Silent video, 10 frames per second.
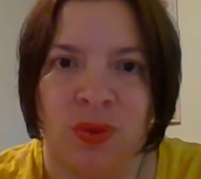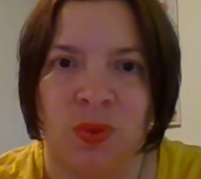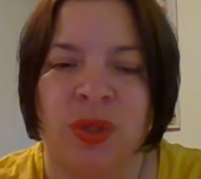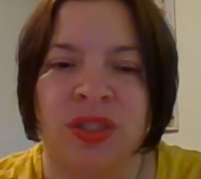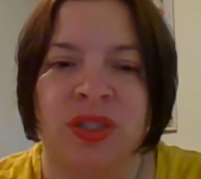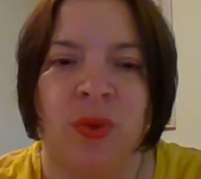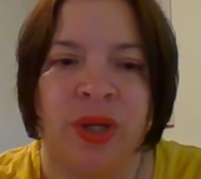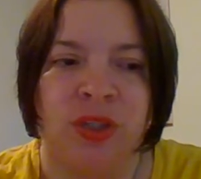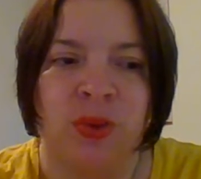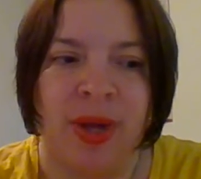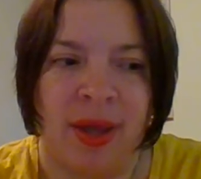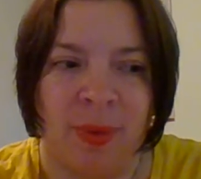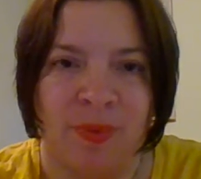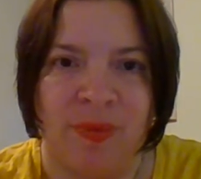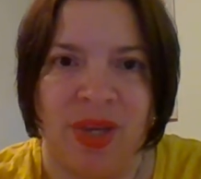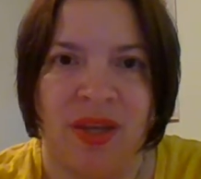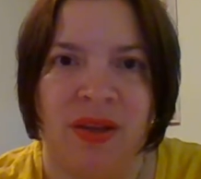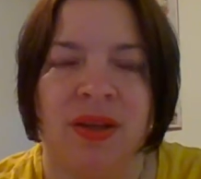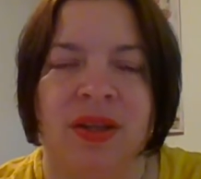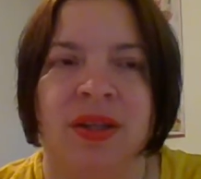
what's going to help me